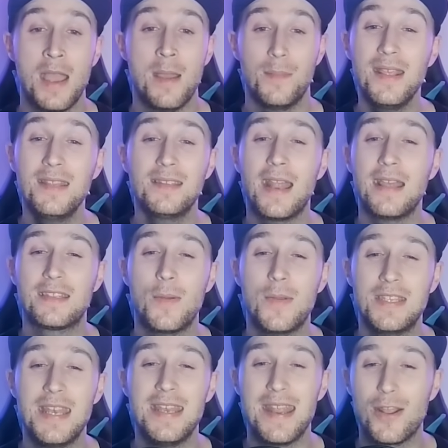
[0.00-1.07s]
But into next game, we
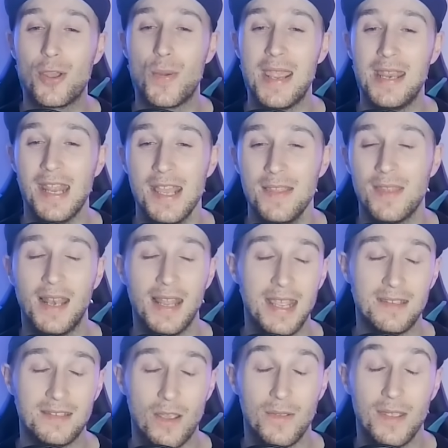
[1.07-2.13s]
see Nidoqueen in the
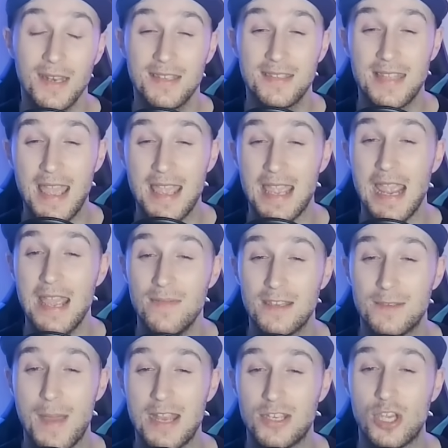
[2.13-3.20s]
lead, so gonna stay in this
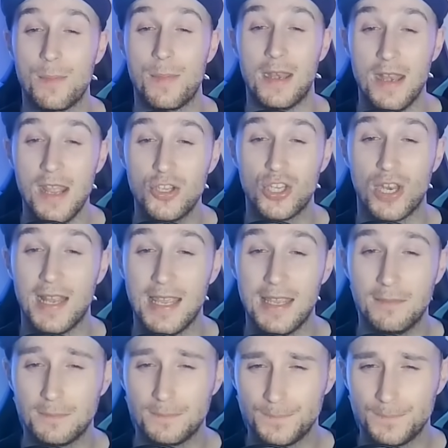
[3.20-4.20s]
matchup initially.